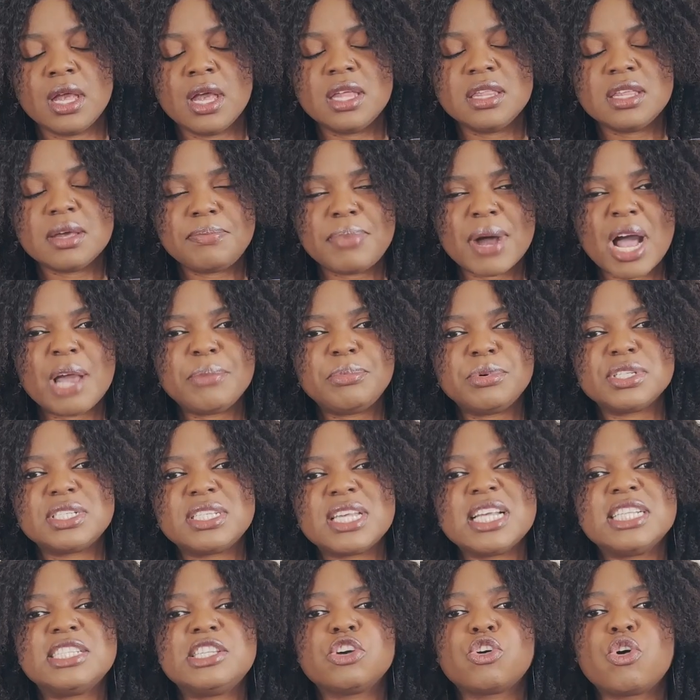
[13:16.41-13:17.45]
The Bible
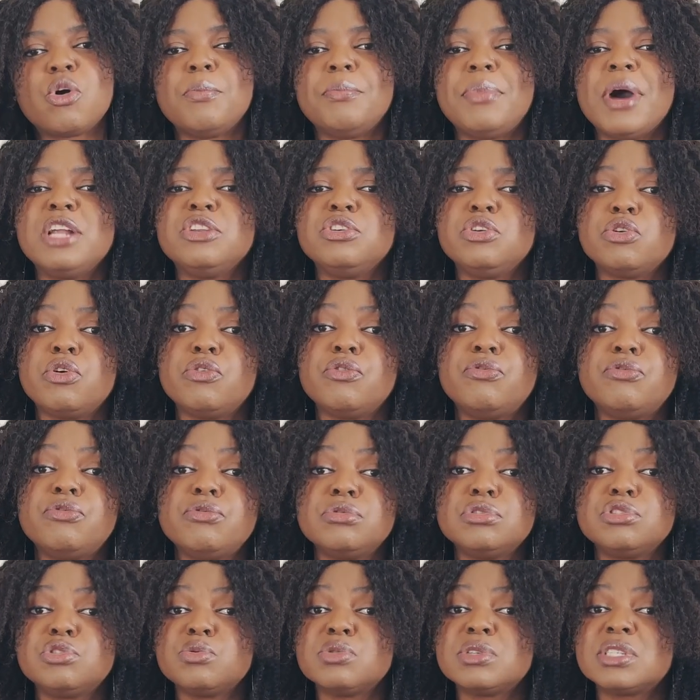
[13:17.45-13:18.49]
says the companion of
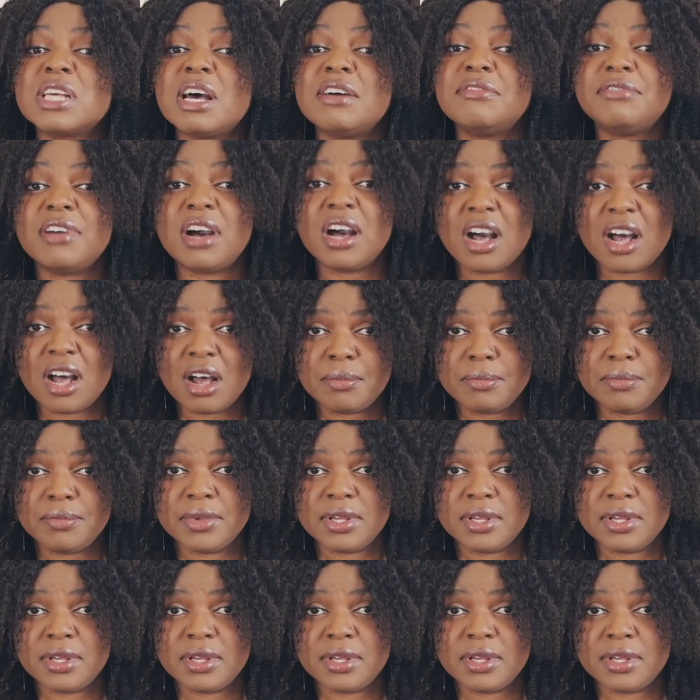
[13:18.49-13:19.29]
fools will suffer harm.